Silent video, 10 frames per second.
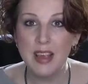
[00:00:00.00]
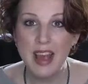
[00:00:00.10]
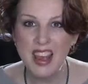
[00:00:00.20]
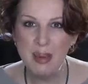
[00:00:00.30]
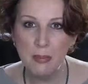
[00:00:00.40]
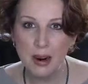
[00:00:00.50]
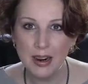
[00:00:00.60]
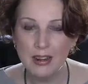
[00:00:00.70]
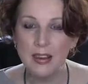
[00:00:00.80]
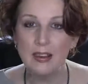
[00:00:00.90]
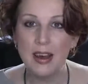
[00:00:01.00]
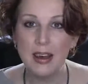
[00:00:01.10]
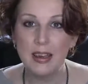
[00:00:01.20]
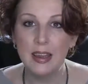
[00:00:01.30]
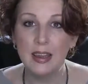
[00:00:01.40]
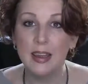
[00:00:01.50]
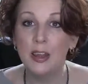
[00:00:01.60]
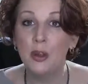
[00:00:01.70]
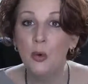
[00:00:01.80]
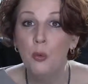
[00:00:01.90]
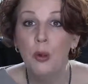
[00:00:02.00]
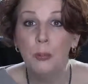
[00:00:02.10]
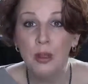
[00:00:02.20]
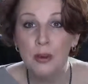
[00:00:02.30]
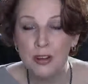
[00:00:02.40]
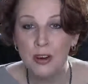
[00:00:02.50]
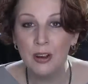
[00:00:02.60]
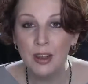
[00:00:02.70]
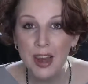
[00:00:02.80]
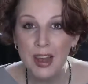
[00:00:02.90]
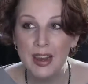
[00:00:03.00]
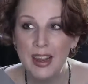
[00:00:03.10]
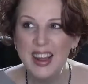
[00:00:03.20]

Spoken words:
any marketing tactic that you will be using online